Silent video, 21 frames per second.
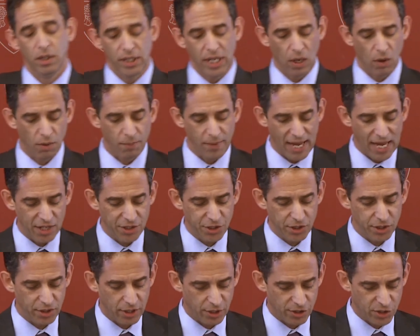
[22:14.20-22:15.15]
Now
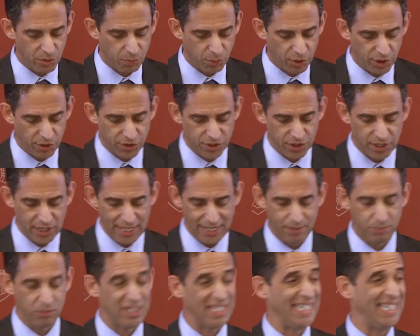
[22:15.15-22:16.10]
imagine there's a person
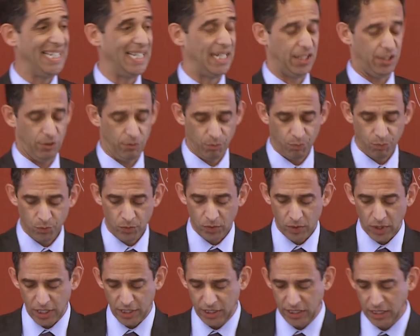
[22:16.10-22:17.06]
named Ian.
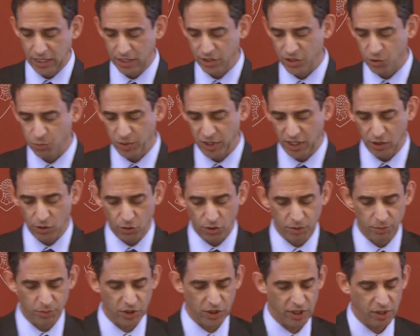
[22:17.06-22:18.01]
And Ian is being
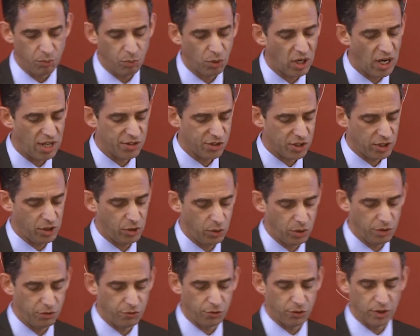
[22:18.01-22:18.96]
criminally
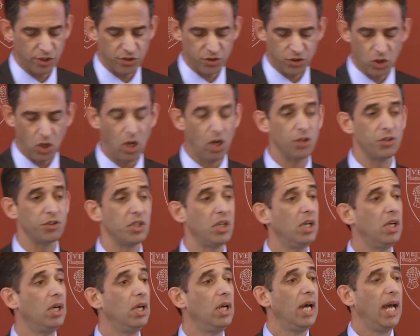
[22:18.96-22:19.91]
prosecuted for assault
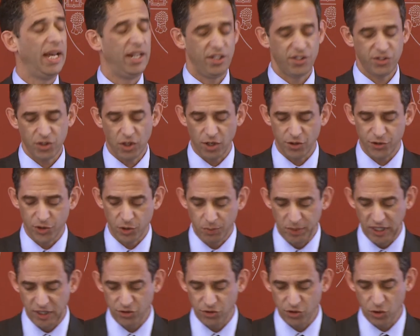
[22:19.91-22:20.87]
and is also
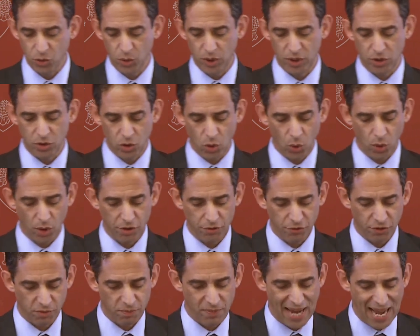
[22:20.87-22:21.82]
being sued in
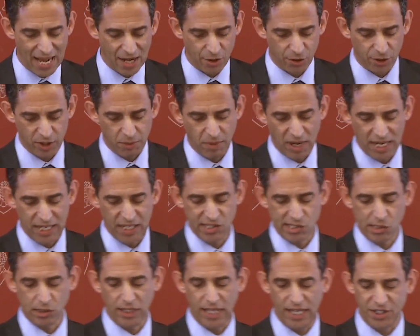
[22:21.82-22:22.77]
tort for battery by
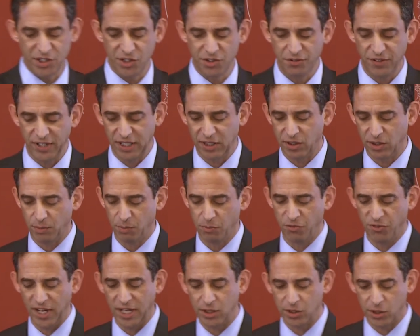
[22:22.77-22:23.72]
his alleged
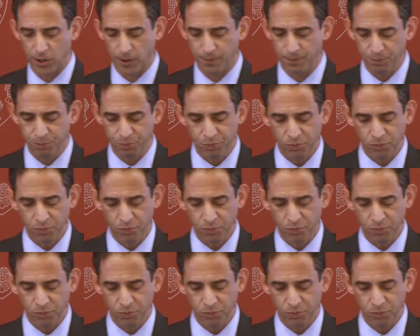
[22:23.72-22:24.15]
victim, Victor.